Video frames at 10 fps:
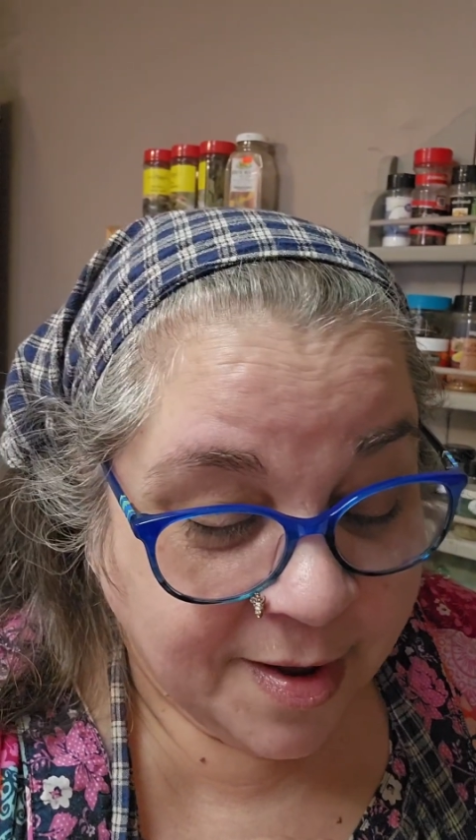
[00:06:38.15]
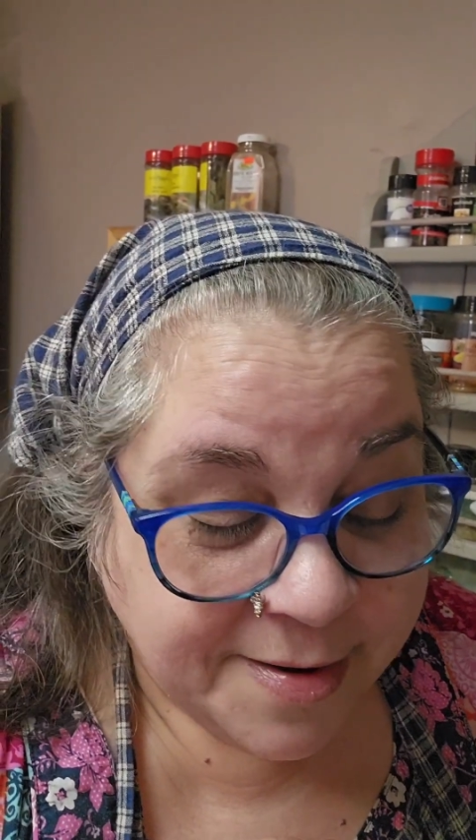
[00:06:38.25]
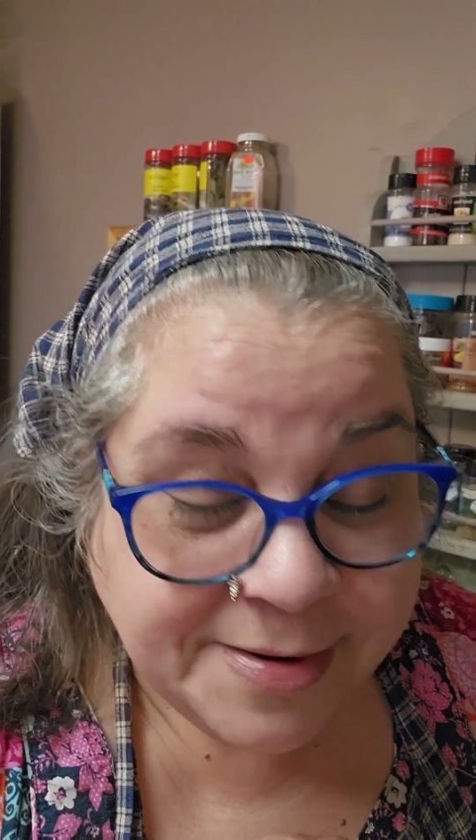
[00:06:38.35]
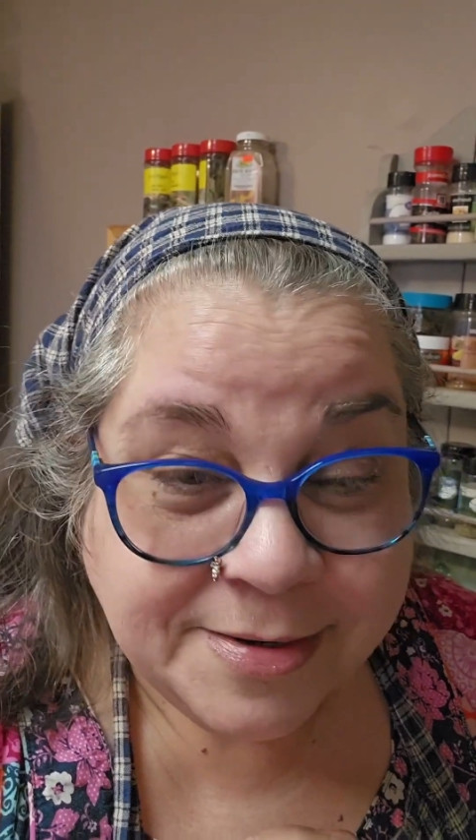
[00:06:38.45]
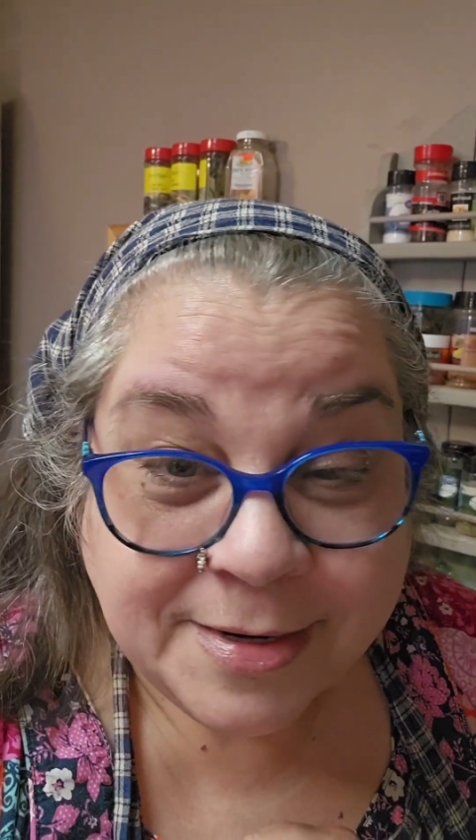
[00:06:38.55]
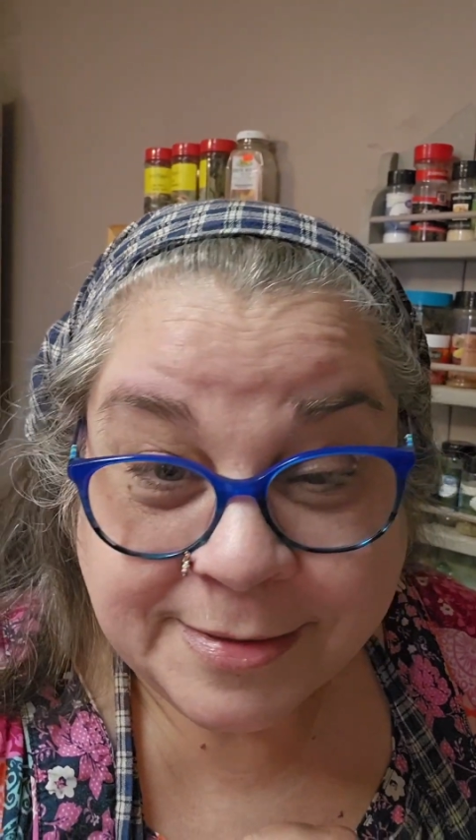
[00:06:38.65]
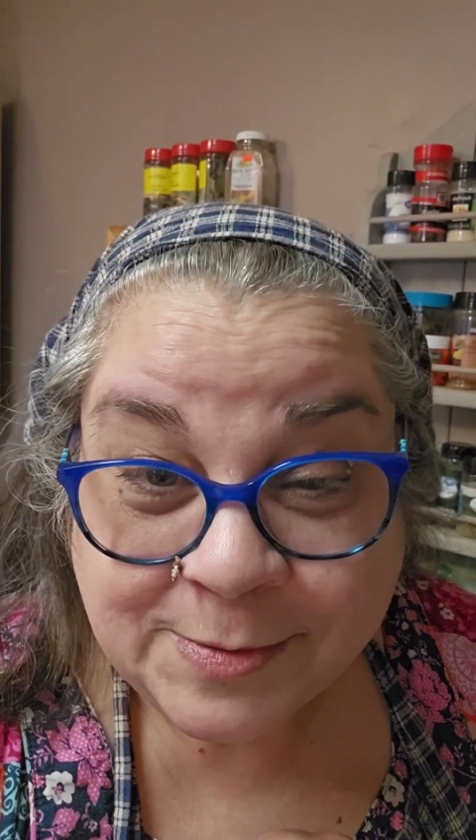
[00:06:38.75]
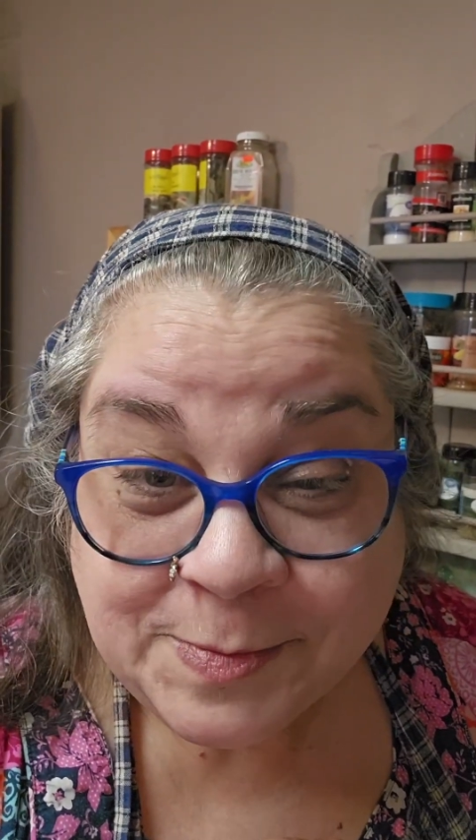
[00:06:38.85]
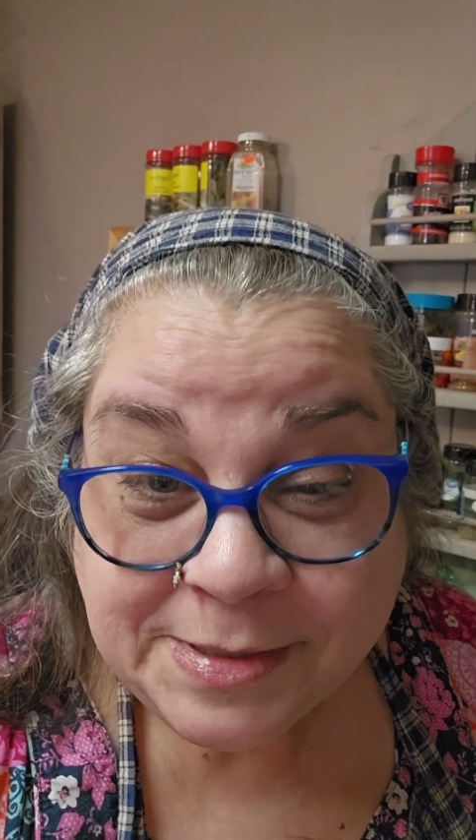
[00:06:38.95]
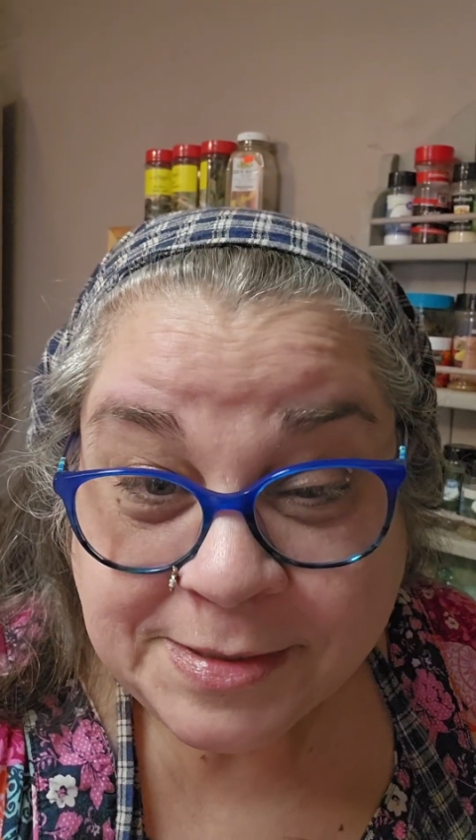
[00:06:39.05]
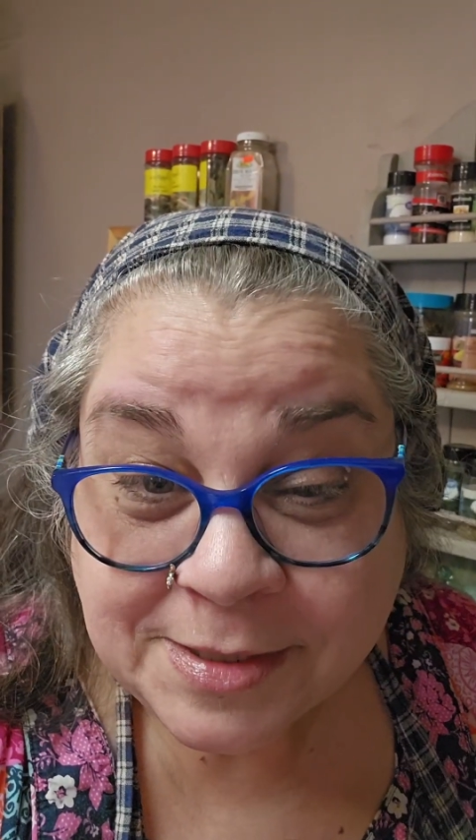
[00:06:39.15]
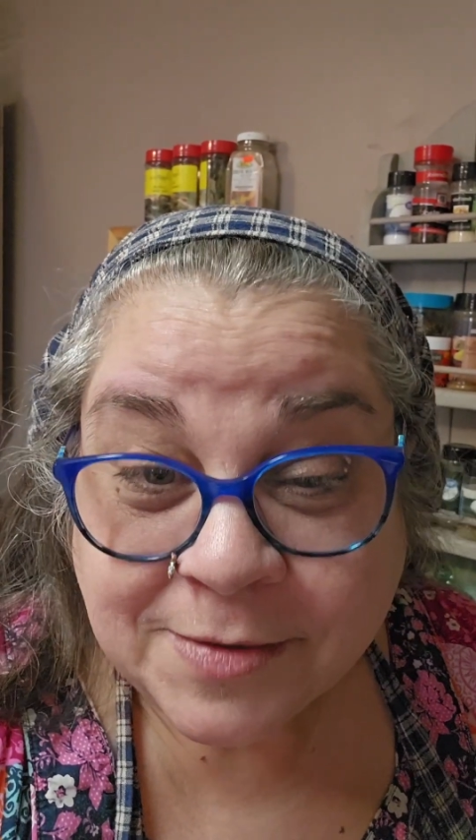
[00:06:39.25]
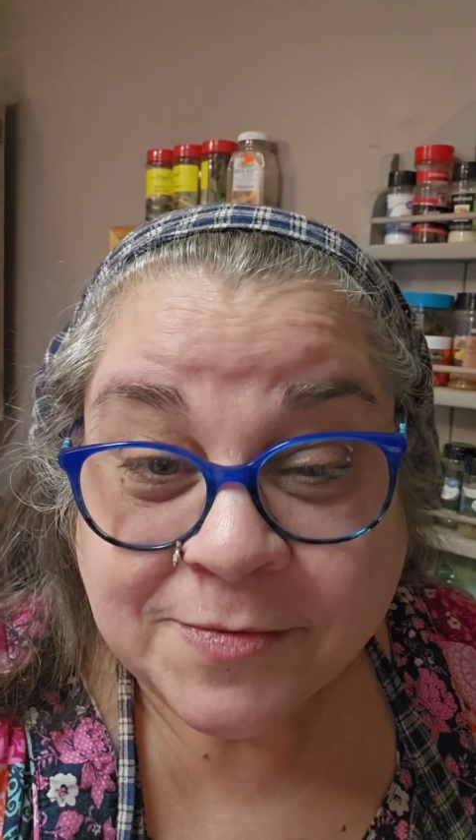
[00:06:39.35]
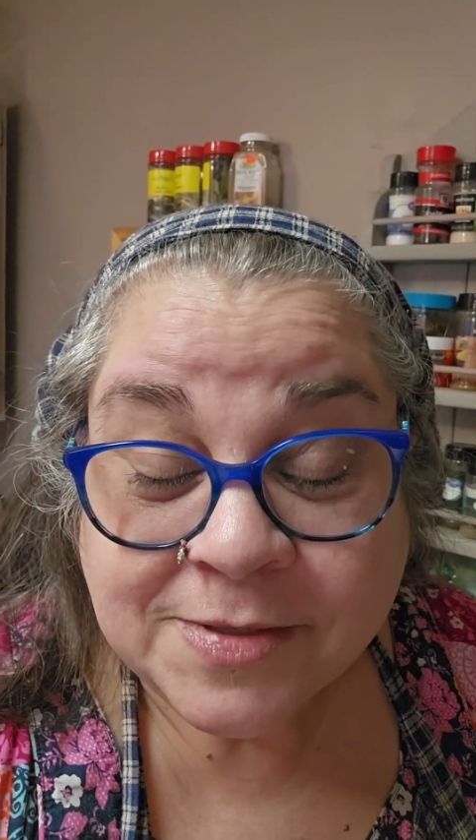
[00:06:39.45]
and a nice piece of